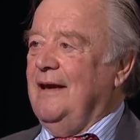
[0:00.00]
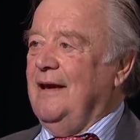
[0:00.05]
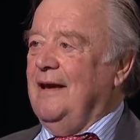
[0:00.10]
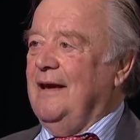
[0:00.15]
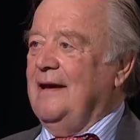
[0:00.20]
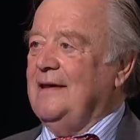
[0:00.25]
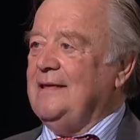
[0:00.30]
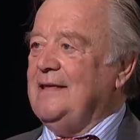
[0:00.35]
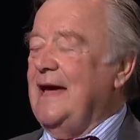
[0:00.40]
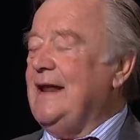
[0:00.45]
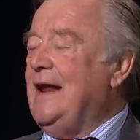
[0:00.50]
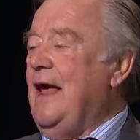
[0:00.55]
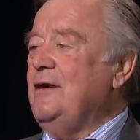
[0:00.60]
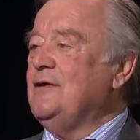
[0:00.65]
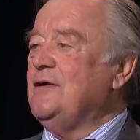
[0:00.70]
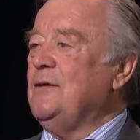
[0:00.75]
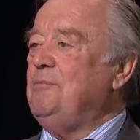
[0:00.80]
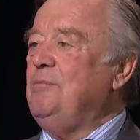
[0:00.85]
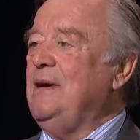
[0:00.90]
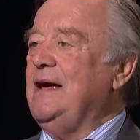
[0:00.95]
Uh, they know
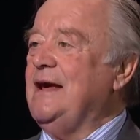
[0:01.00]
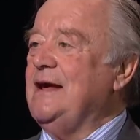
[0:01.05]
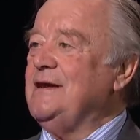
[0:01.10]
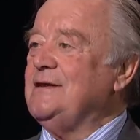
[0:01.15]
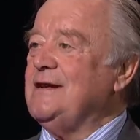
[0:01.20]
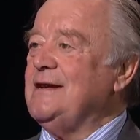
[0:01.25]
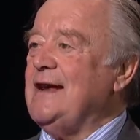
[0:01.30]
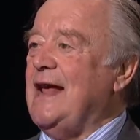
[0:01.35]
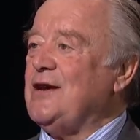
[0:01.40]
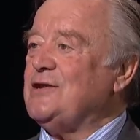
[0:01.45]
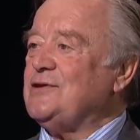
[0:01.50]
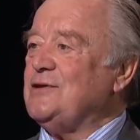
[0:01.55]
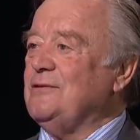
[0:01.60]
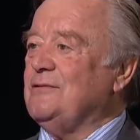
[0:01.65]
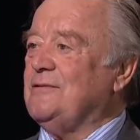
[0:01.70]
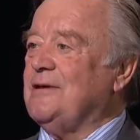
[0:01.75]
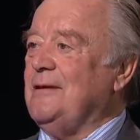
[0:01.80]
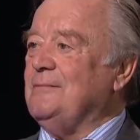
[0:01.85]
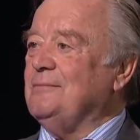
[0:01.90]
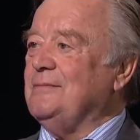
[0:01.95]
that big
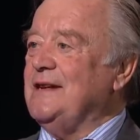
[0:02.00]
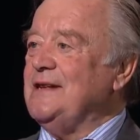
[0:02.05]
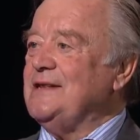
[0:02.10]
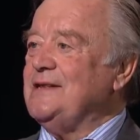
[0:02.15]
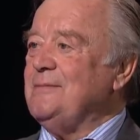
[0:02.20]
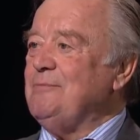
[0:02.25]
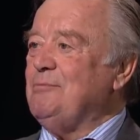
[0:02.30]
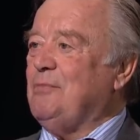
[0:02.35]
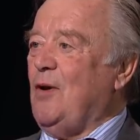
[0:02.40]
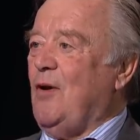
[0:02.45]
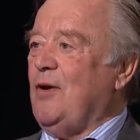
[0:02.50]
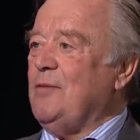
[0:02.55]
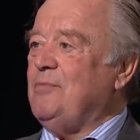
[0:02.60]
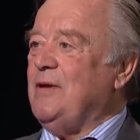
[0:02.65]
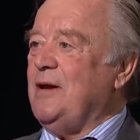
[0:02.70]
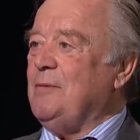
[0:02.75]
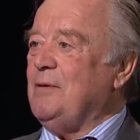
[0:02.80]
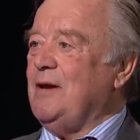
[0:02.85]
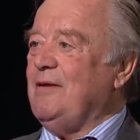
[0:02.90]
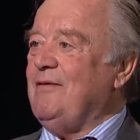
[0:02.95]
international companies employ
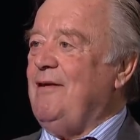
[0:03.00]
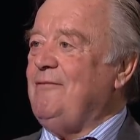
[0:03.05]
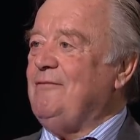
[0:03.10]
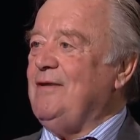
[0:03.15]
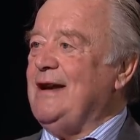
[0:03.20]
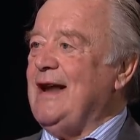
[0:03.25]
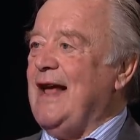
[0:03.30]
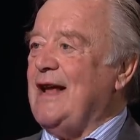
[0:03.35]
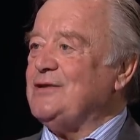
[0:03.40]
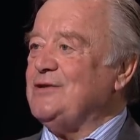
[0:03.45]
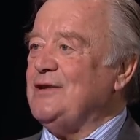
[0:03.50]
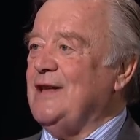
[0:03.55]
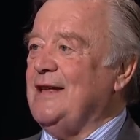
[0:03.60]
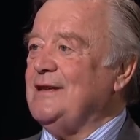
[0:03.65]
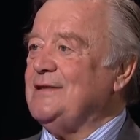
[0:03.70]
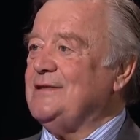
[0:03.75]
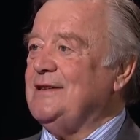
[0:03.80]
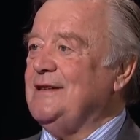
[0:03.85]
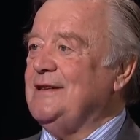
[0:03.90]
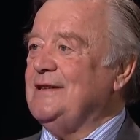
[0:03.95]
people of every
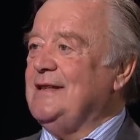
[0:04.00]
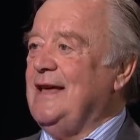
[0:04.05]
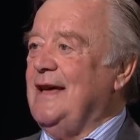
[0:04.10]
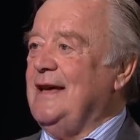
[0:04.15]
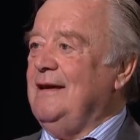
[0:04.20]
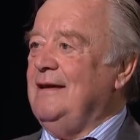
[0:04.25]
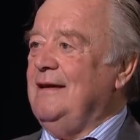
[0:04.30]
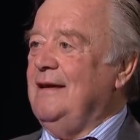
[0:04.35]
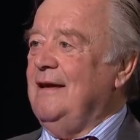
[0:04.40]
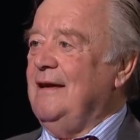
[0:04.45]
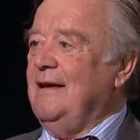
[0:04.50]
nationality, and they're